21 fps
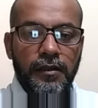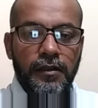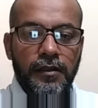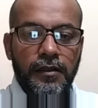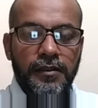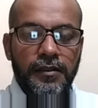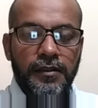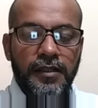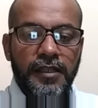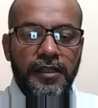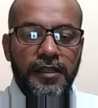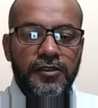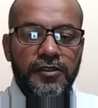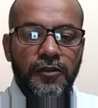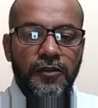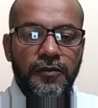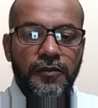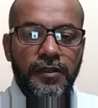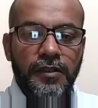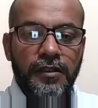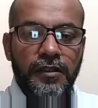In the case
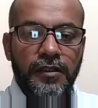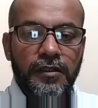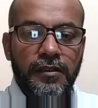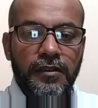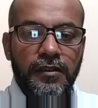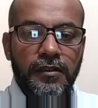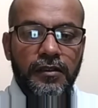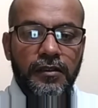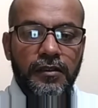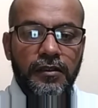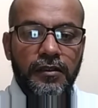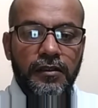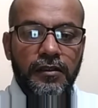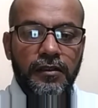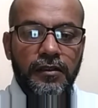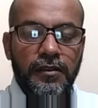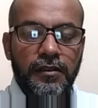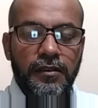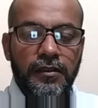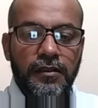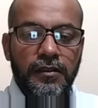of a
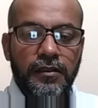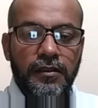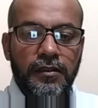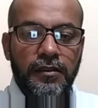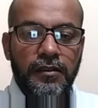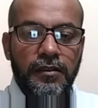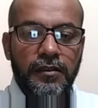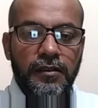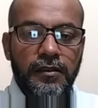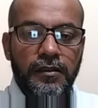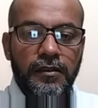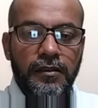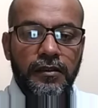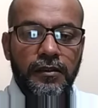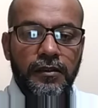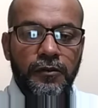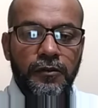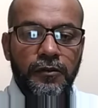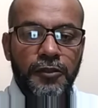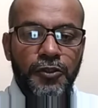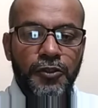
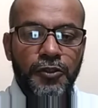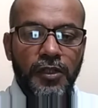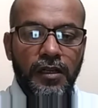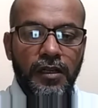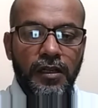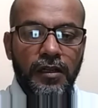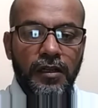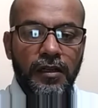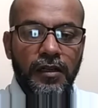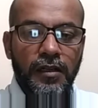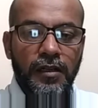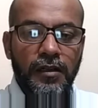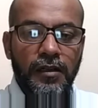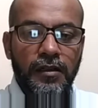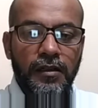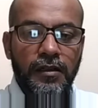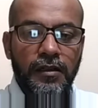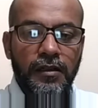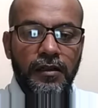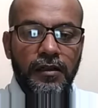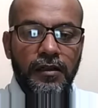visual
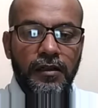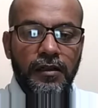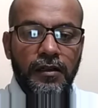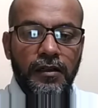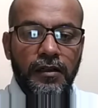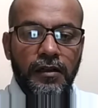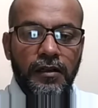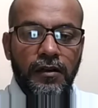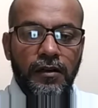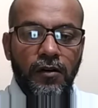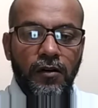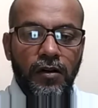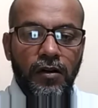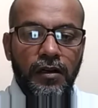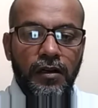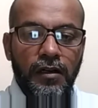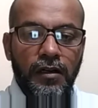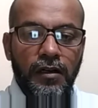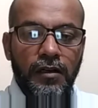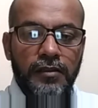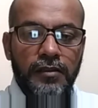or
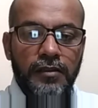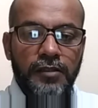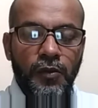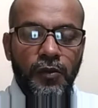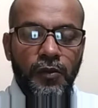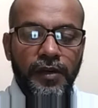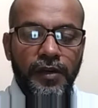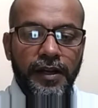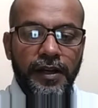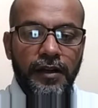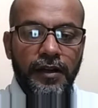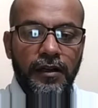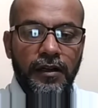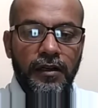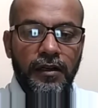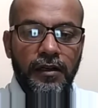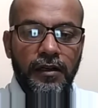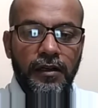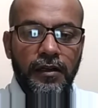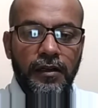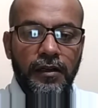a soundtrack,
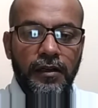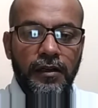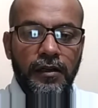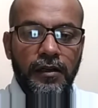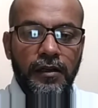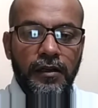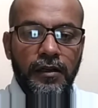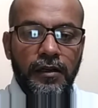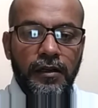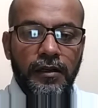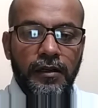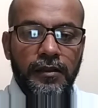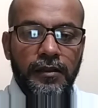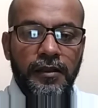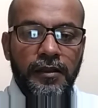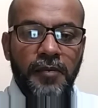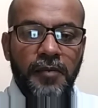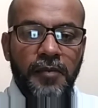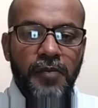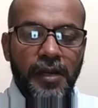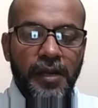
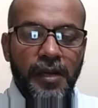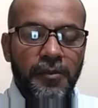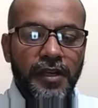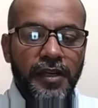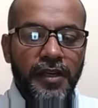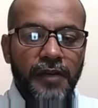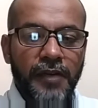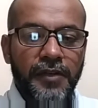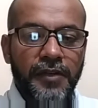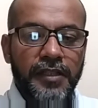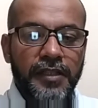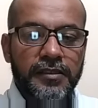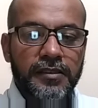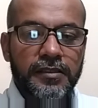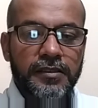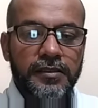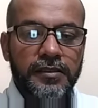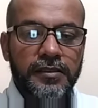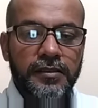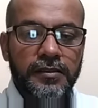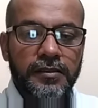the primary
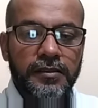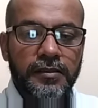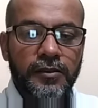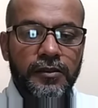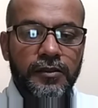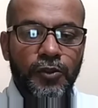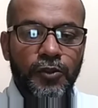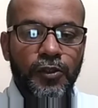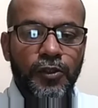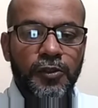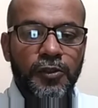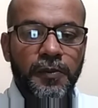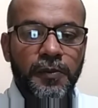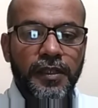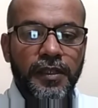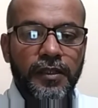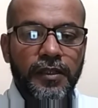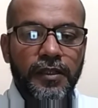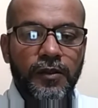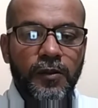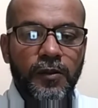evidence, so to
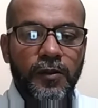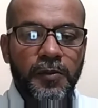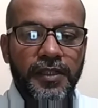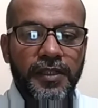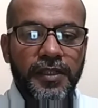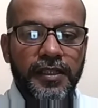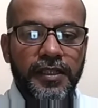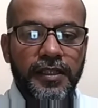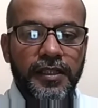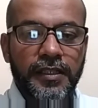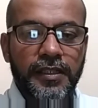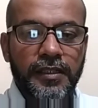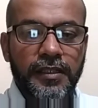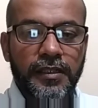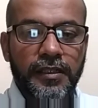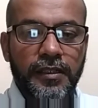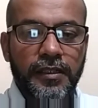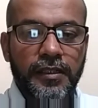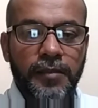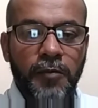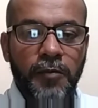speak, be the
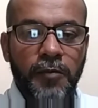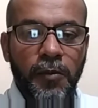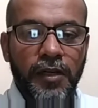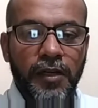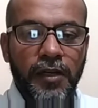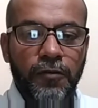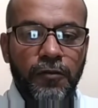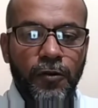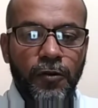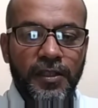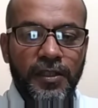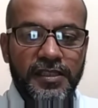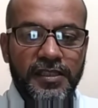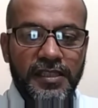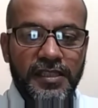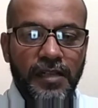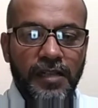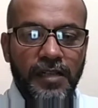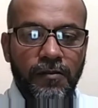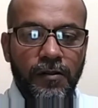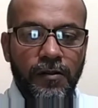mobile phone
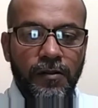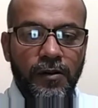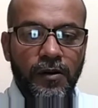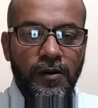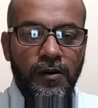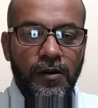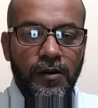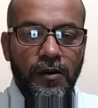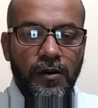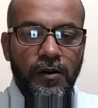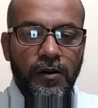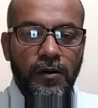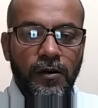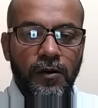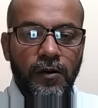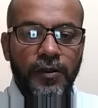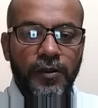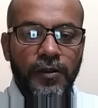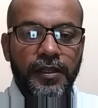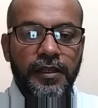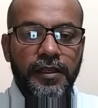itself
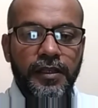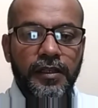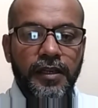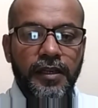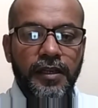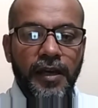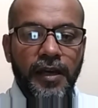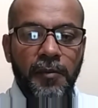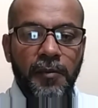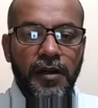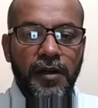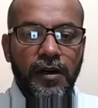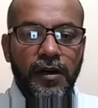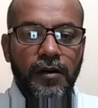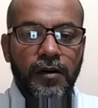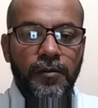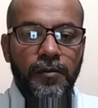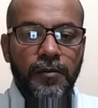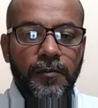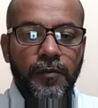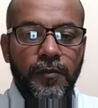or the camera
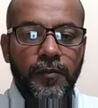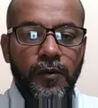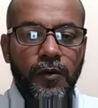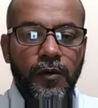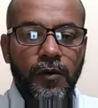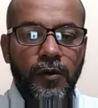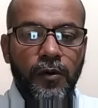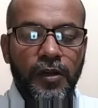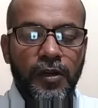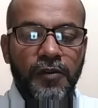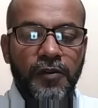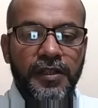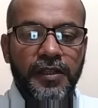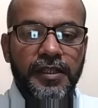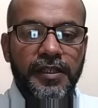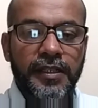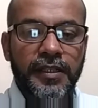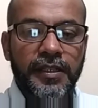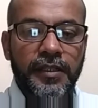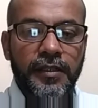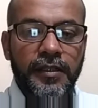or even
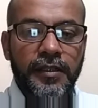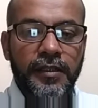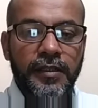the